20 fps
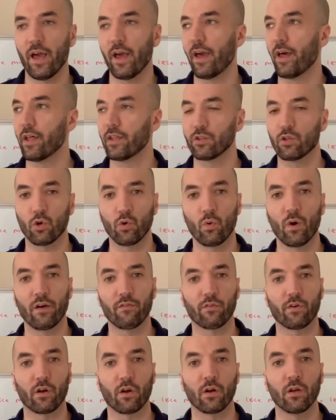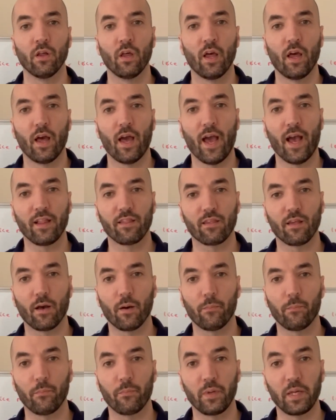And whoever ends
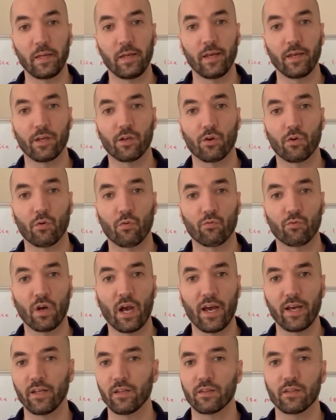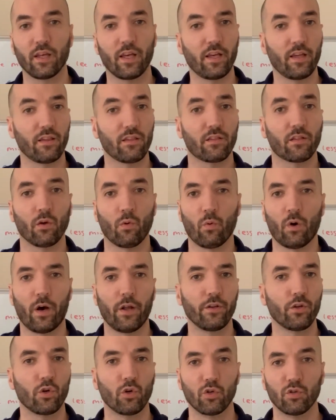up being right is the
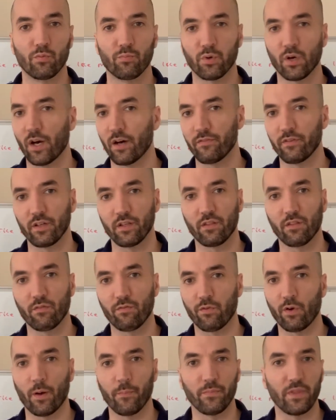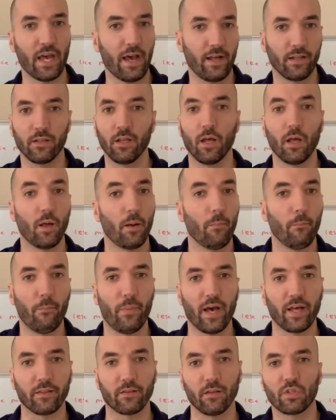one who profits from that
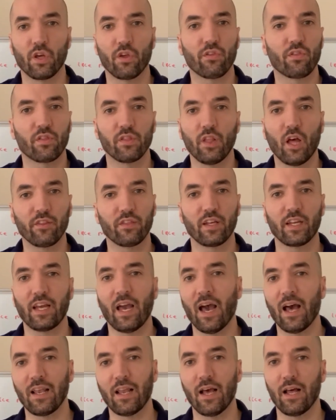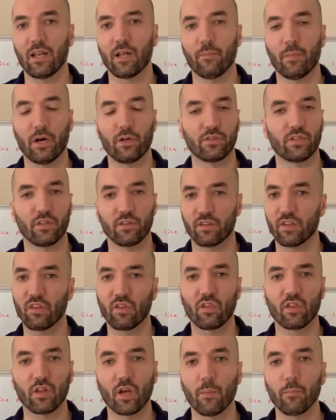bet. There's nothing halal about this. This
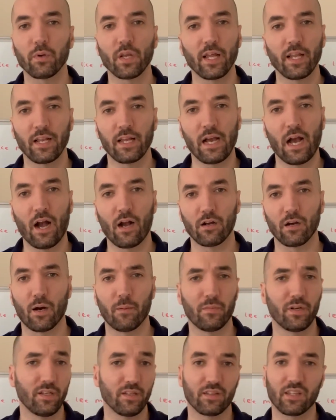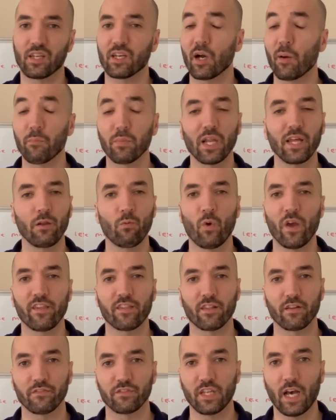is completely haram and it's a complete
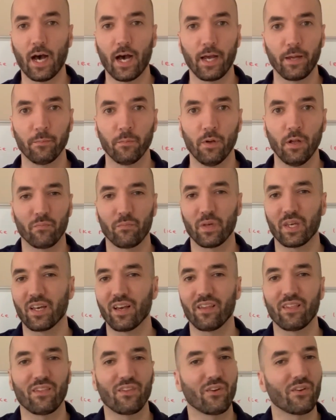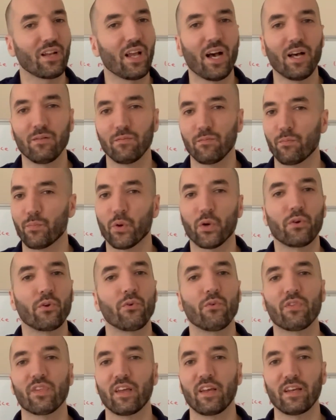waste of time because you're not
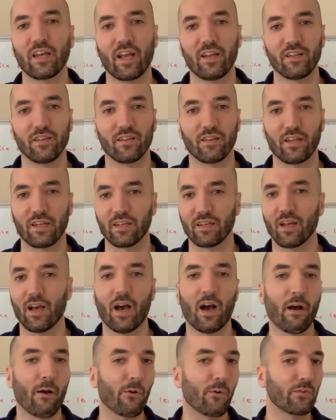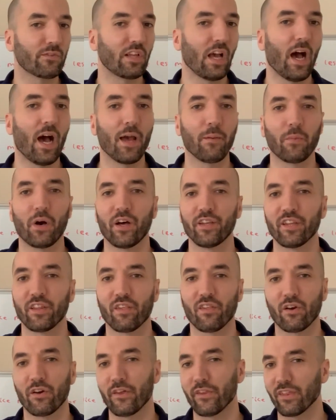producing anything. Our time on
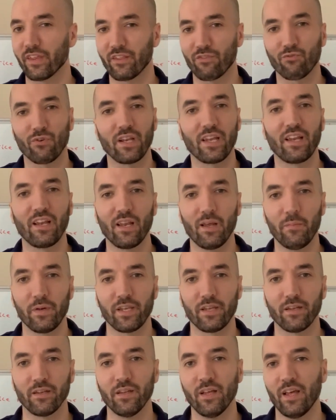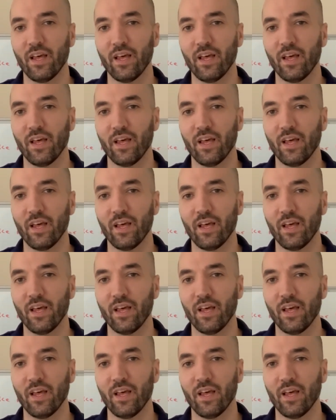this earth is really limited